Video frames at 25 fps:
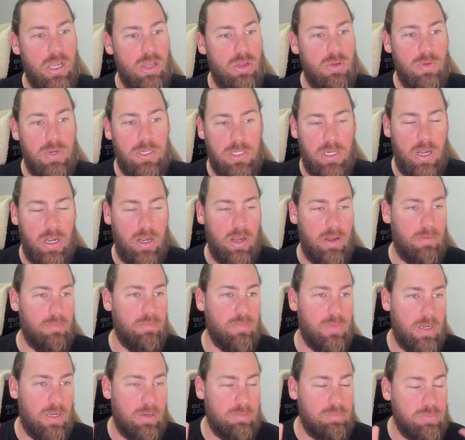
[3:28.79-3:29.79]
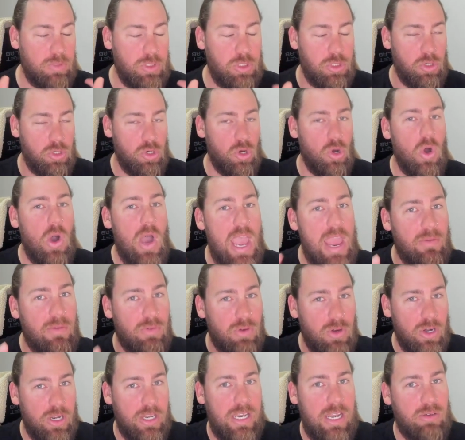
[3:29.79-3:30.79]
which I'm sure
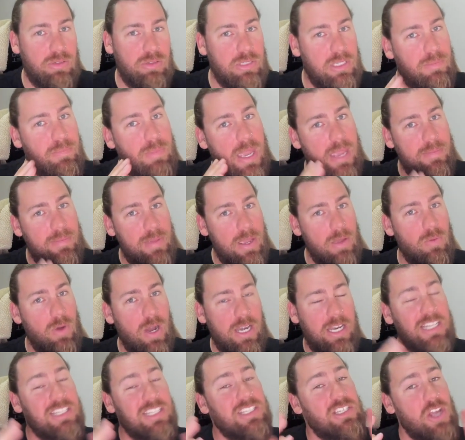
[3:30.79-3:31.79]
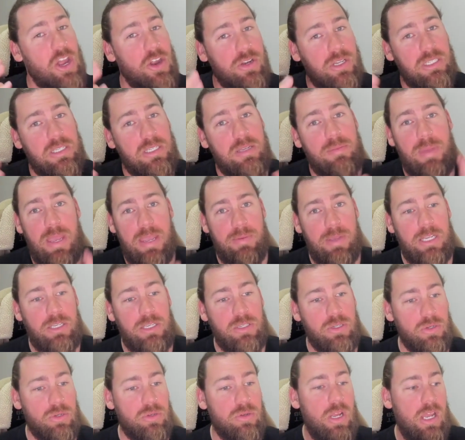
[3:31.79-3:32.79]
everyone that was in PB1 has noticed to
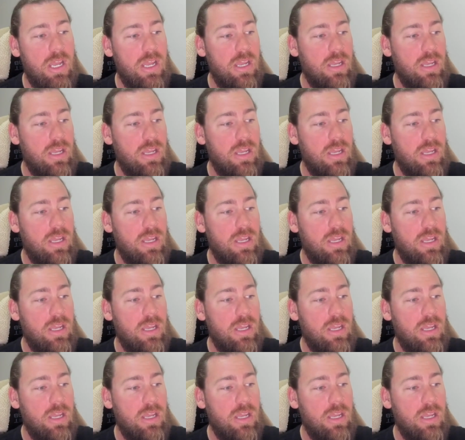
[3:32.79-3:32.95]
PB2.